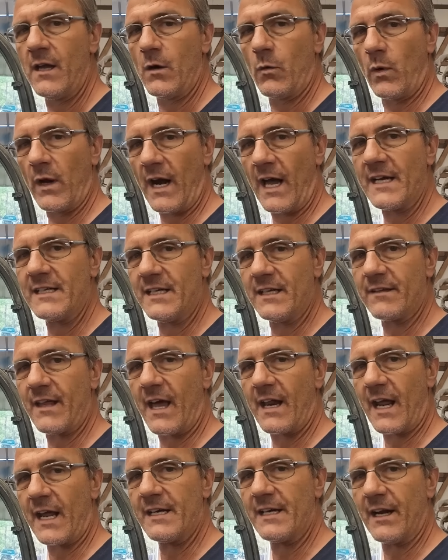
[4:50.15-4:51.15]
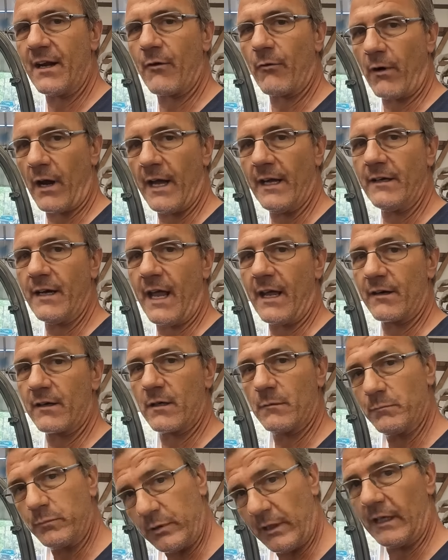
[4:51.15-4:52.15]
When I did that, I did it right and
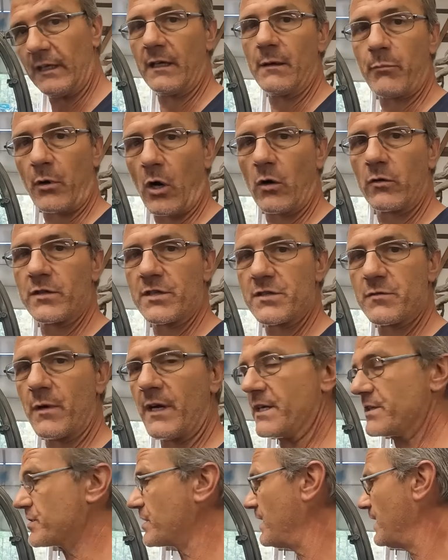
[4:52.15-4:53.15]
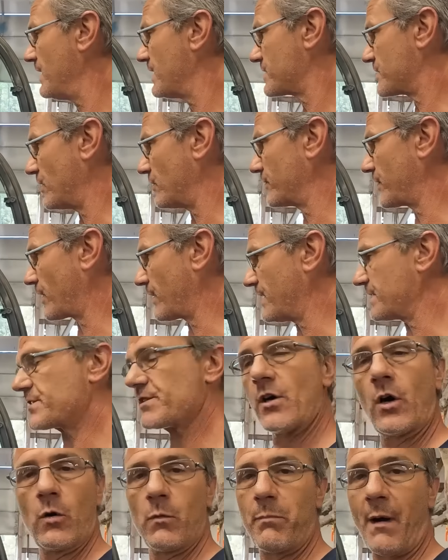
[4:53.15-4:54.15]
completely broke the switch. So there is
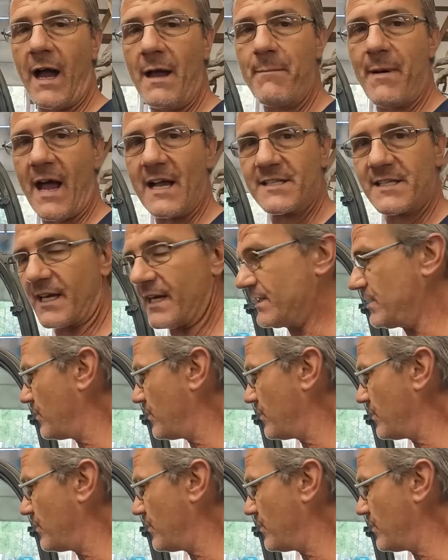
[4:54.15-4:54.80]
no bypassing it.